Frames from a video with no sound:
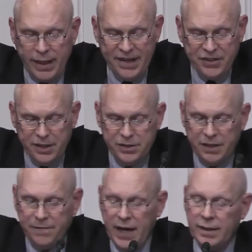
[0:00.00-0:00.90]
blessings
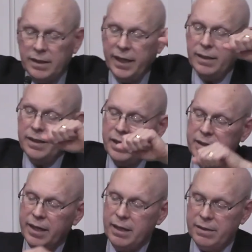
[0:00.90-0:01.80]
and final kingly
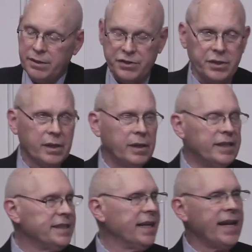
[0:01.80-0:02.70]
inheritance.
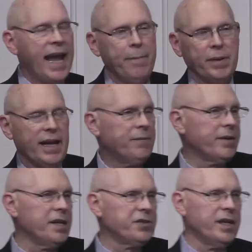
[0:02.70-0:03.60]
Didn't happen. After
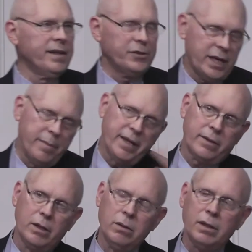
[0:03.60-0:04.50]
they sin, they try to make
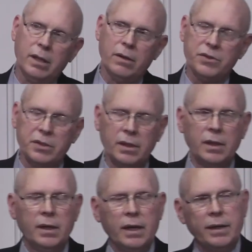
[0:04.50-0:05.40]
their own clothes.
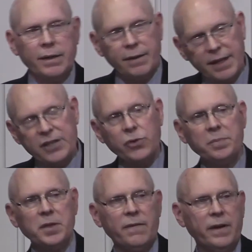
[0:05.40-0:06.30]
That's
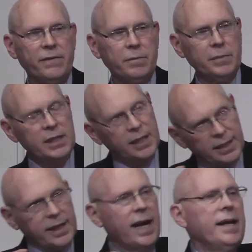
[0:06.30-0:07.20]
ripped off of them,
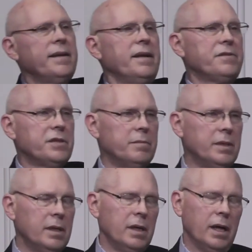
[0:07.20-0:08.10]
and God gives them
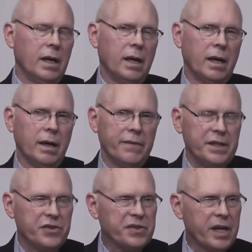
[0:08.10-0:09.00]
uh,
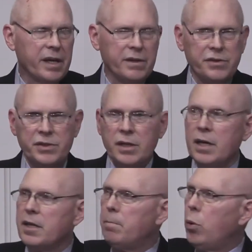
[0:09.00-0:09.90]
these skins
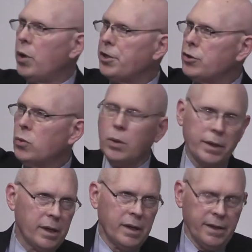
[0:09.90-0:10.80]
that point toward
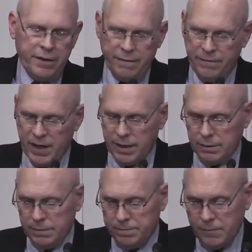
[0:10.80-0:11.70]
their final
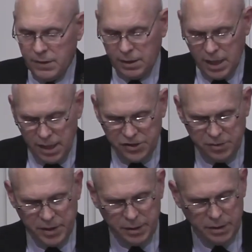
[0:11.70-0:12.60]

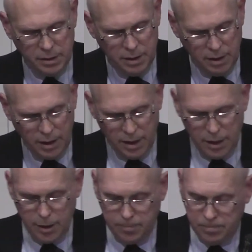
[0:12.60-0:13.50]
consummate
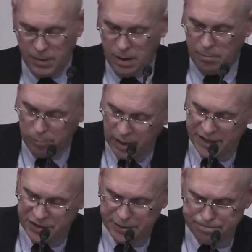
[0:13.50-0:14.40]
um,
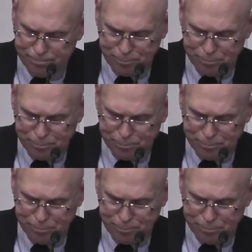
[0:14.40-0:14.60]
blessing